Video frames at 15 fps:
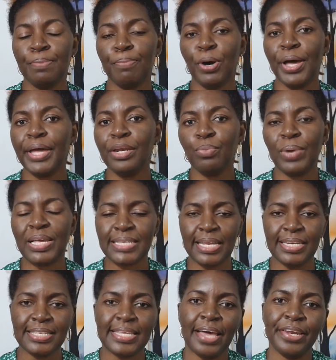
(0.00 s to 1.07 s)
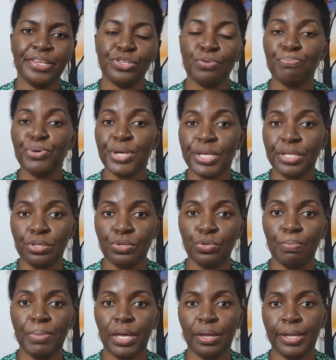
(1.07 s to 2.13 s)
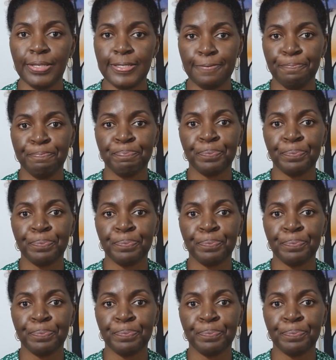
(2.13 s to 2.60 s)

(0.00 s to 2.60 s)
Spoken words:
But anyways, I decided to bring it to you because